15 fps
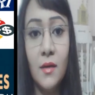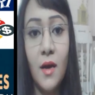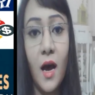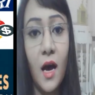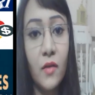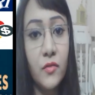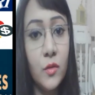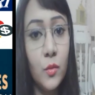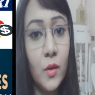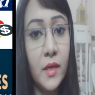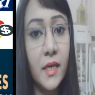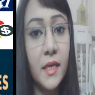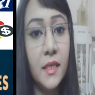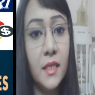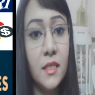After
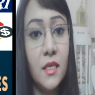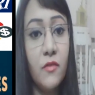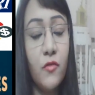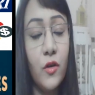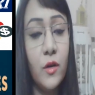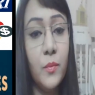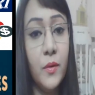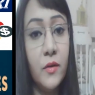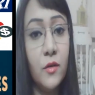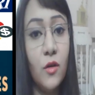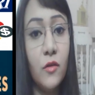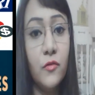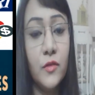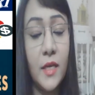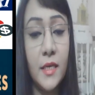working in India for a period
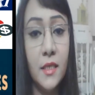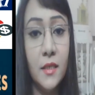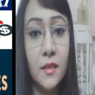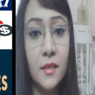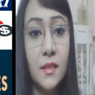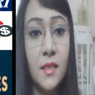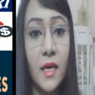of 10 years,